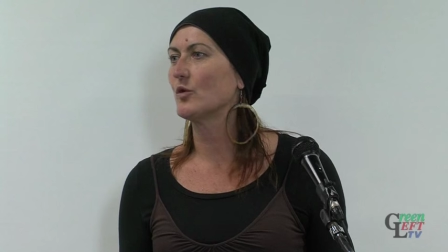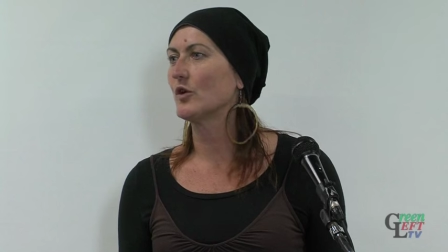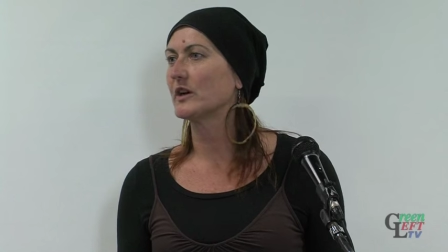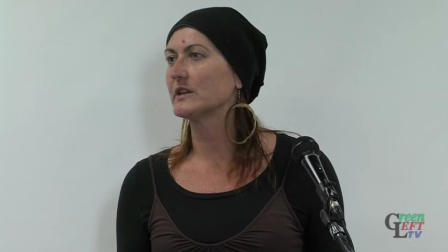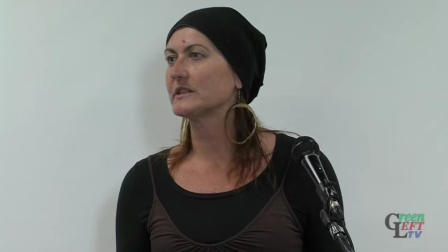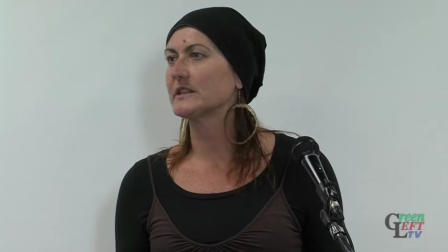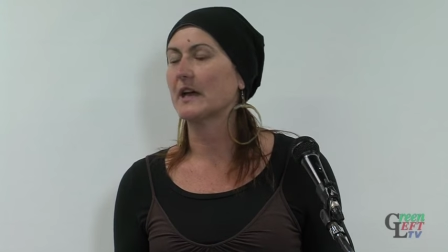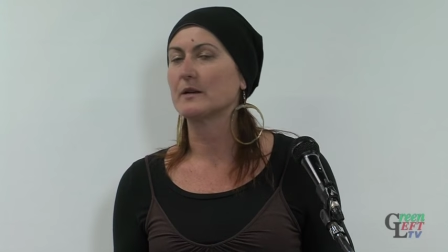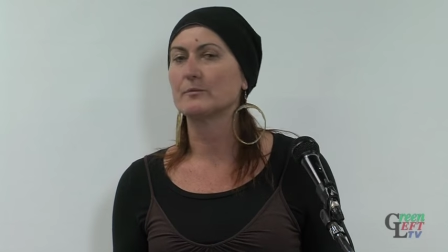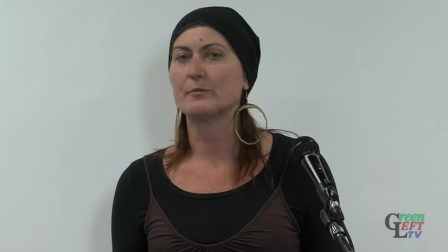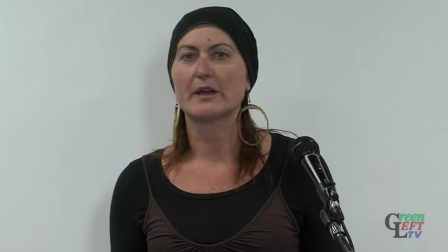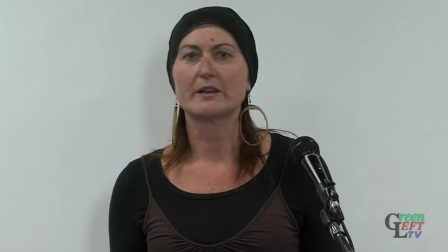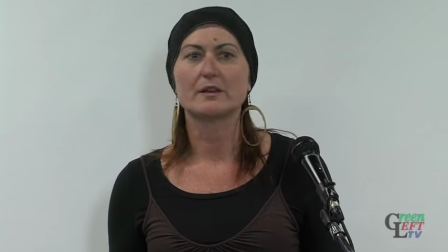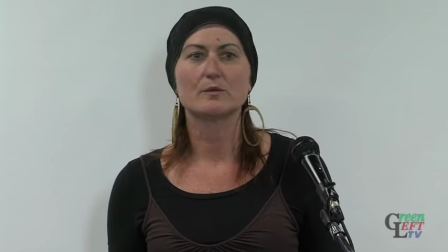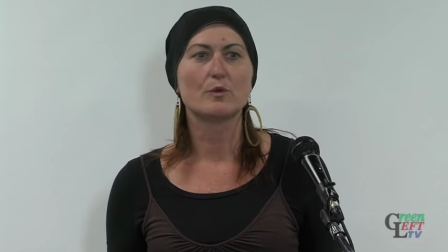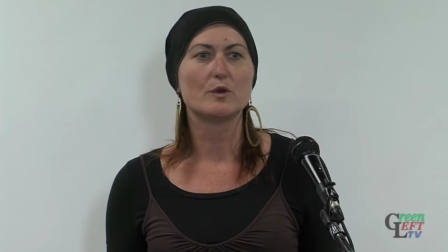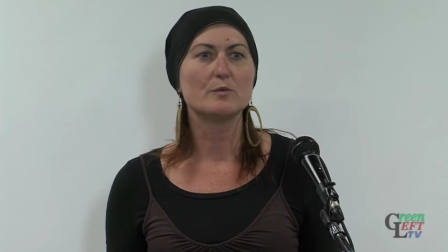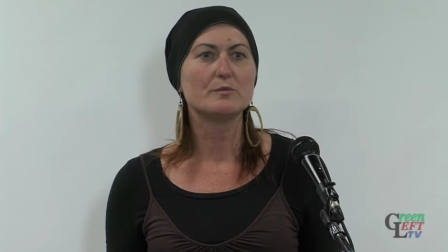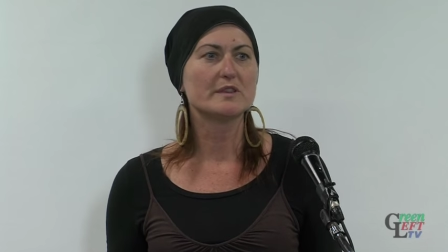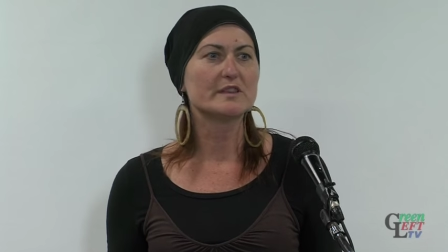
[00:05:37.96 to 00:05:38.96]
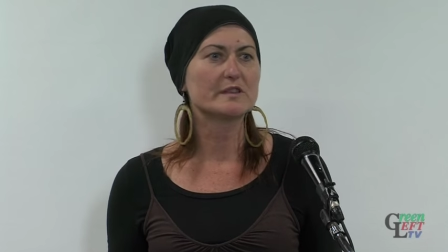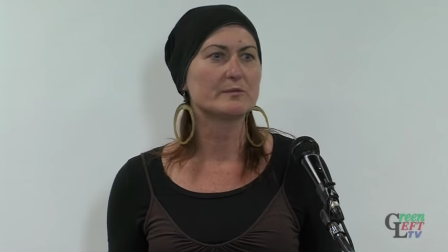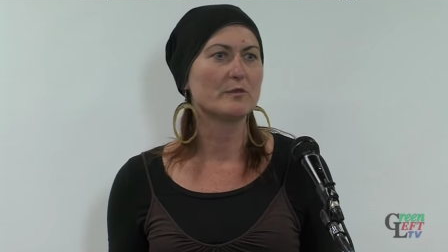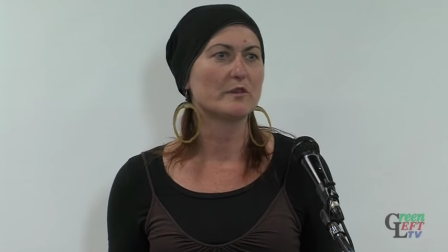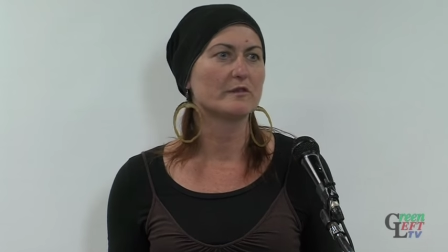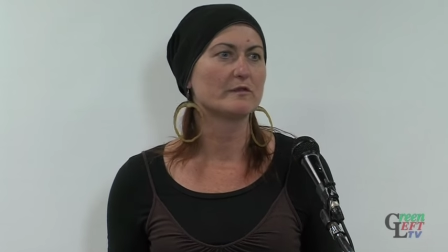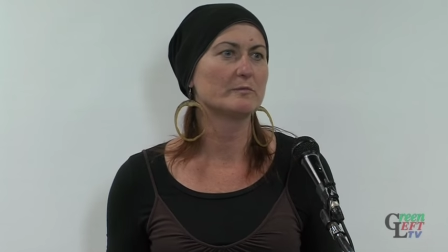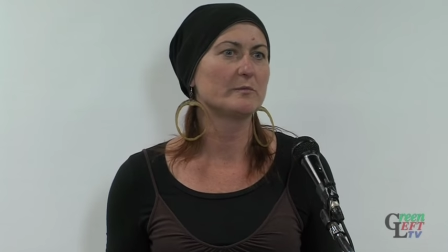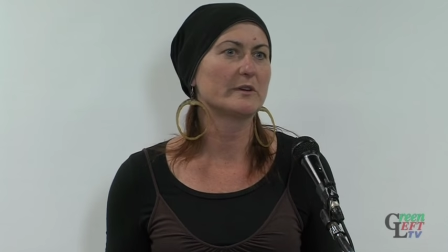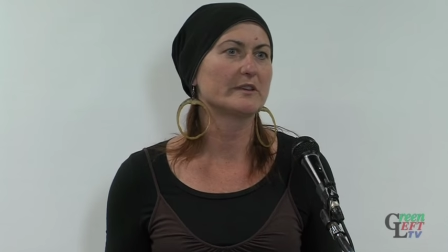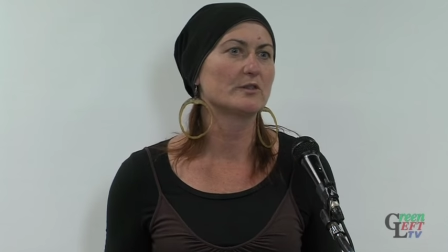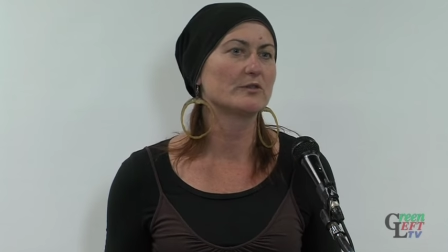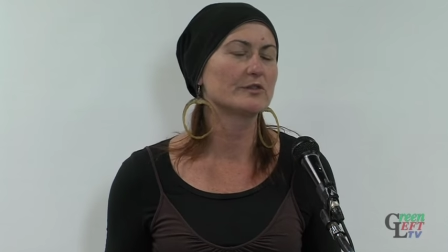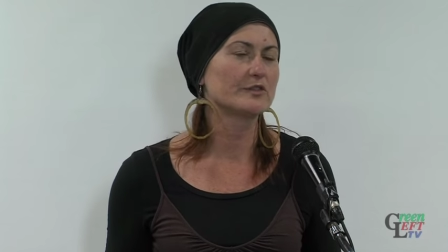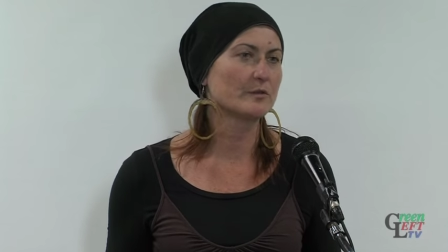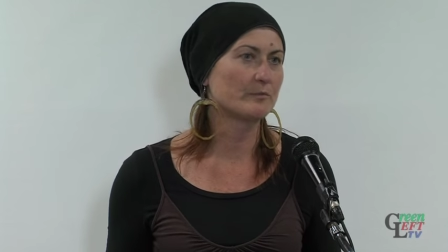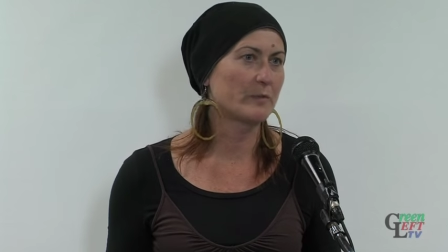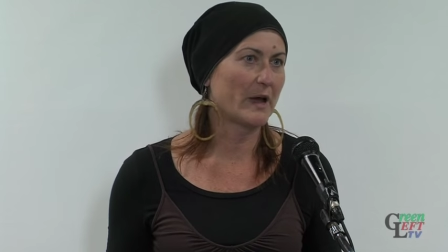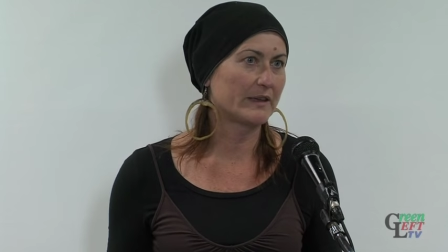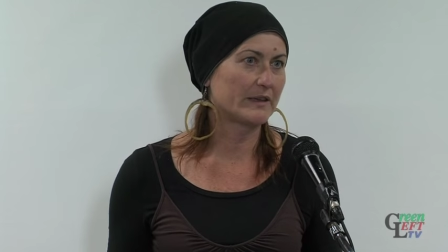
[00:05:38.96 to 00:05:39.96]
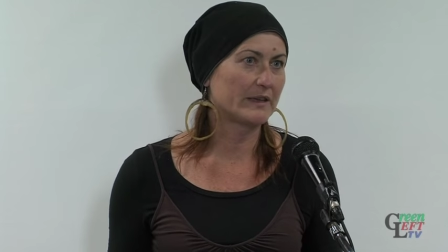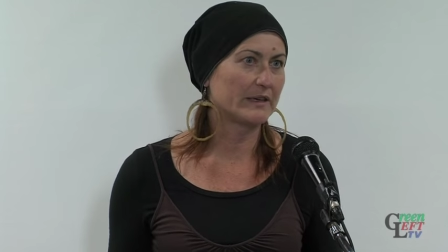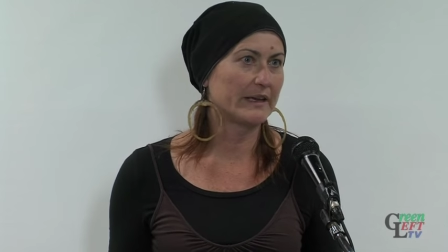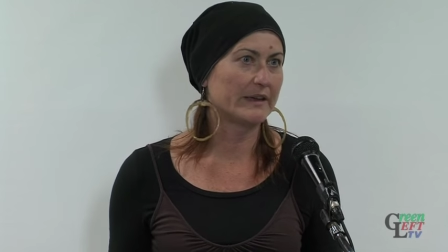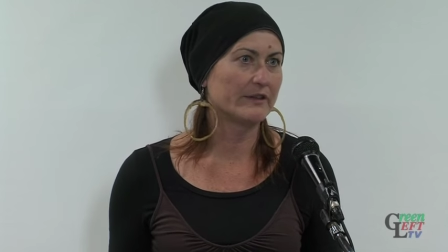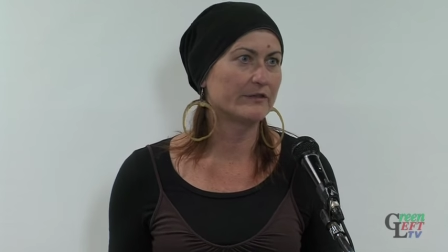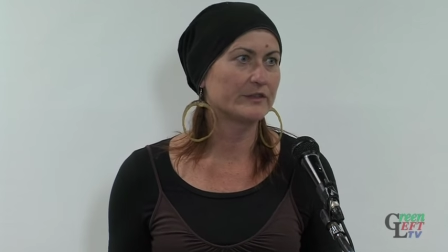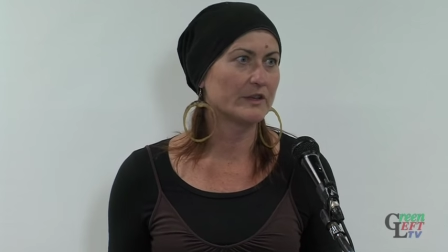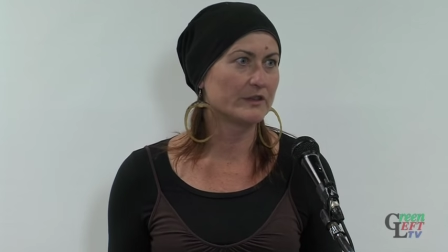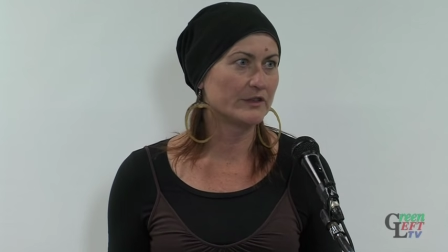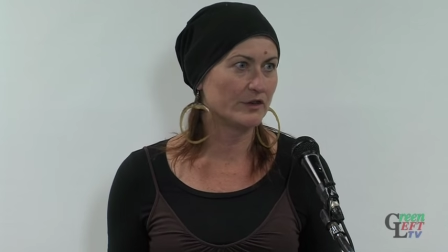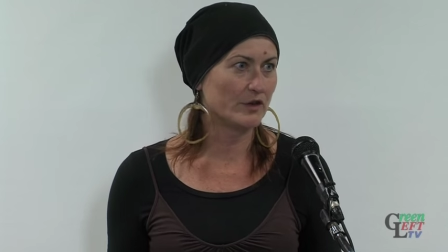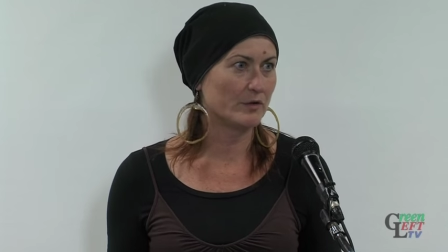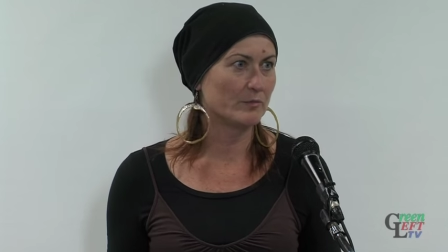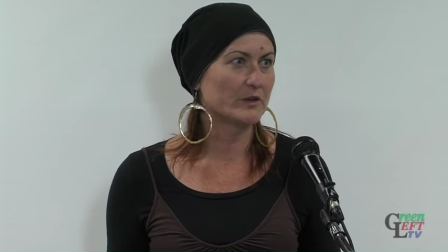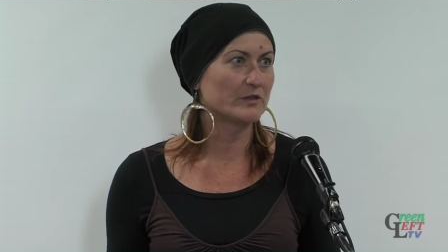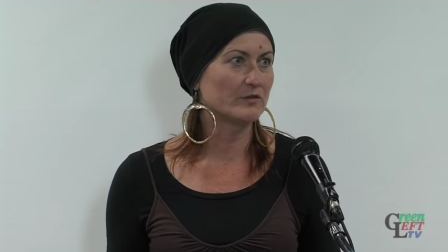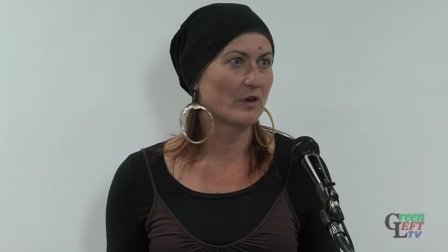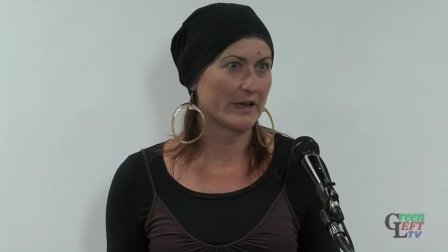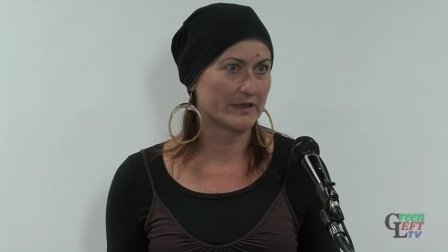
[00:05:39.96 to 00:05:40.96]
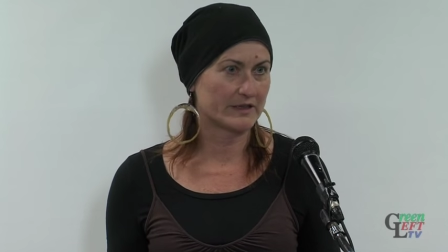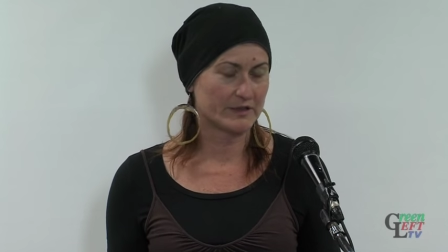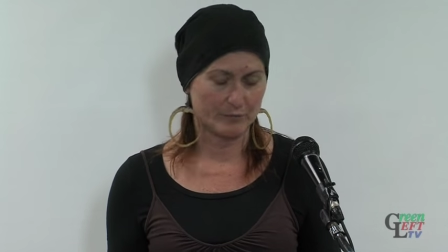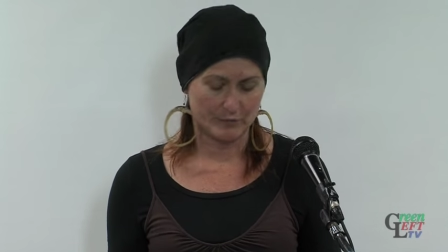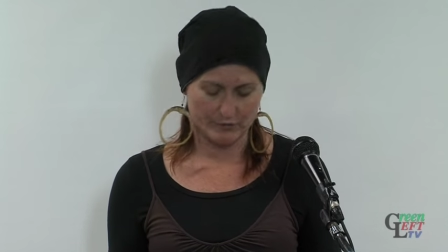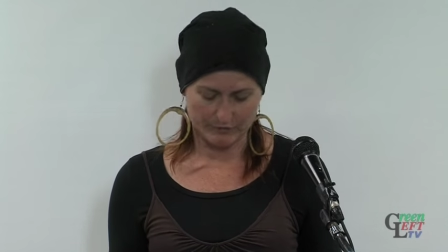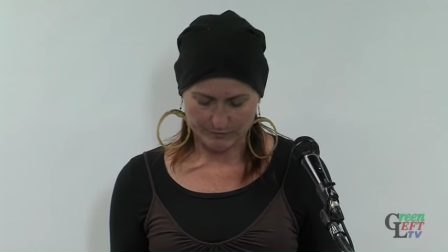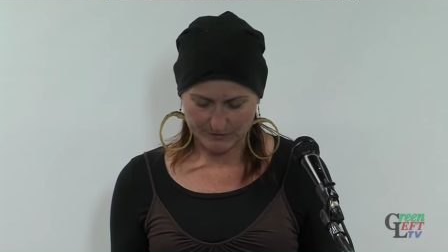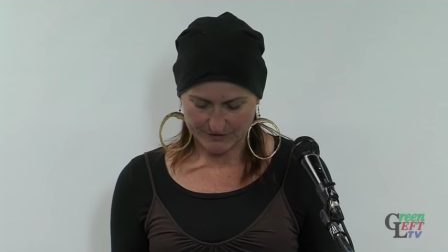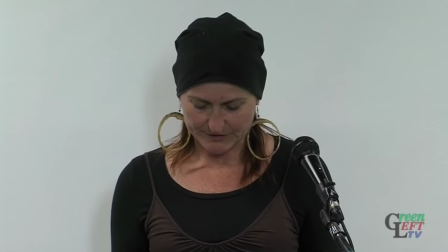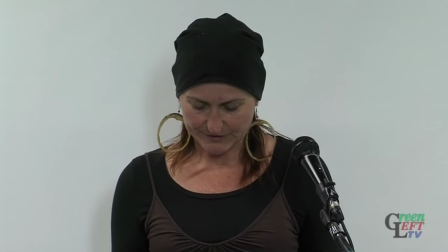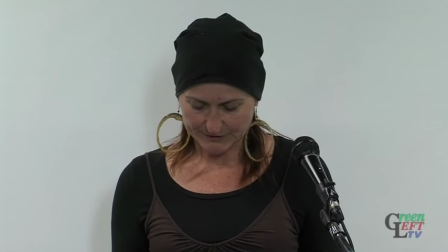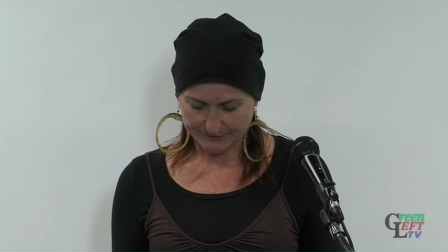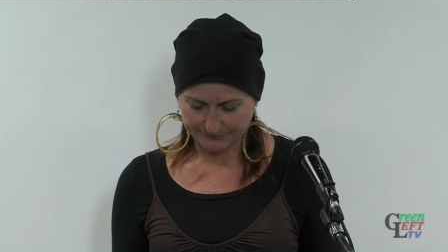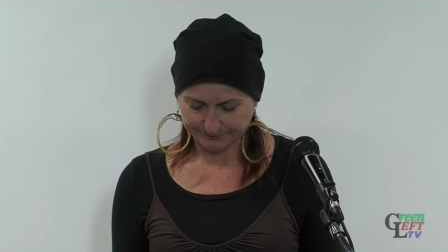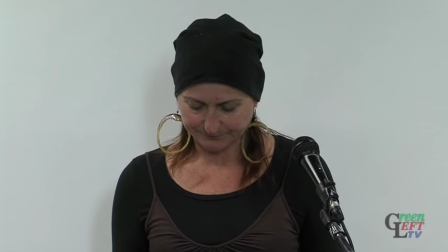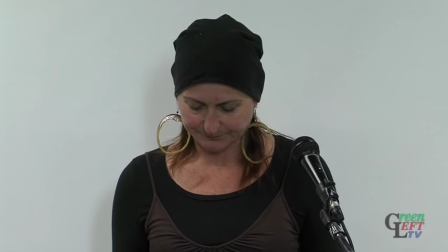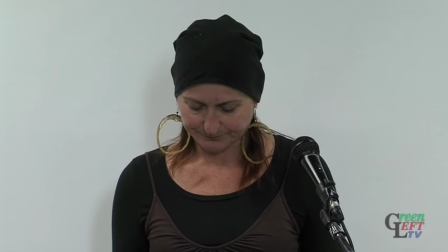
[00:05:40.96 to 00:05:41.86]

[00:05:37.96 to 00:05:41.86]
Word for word: work done by the women's movement, but also by the left and human rights movements.